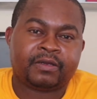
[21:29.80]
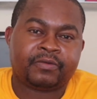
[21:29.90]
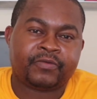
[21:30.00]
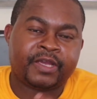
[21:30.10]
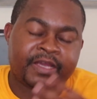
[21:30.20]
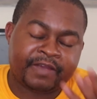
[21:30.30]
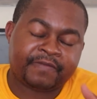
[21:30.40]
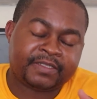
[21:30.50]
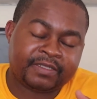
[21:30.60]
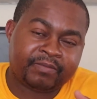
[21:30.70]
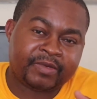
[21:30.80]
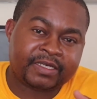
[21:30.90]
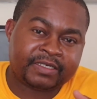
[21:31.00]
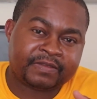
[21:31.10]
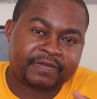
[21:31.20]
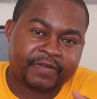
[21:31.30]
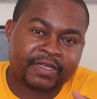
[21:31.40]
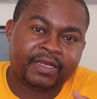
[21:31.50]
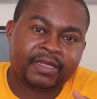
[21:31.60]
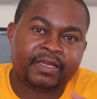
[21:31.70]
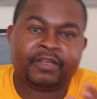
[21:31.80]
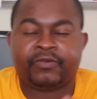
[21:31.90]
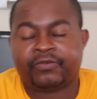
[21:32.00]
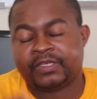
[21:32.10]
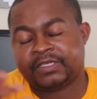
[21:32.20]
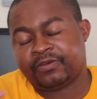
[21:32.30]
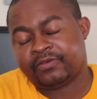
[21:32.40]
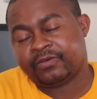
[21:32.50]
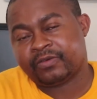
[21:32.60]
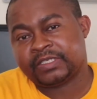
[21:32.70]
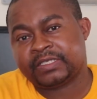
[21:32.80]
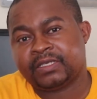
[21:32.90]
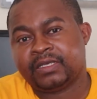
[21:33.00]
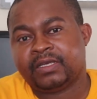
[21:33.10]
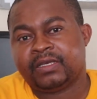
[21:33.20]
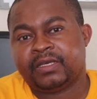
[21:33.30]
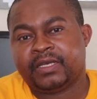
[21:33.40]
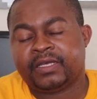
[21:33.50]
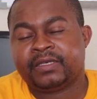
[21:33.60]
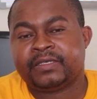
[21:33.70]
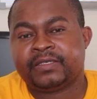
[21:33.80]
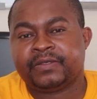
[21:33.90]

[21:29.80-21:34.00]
where I've seen batteries failing and what was the cause, and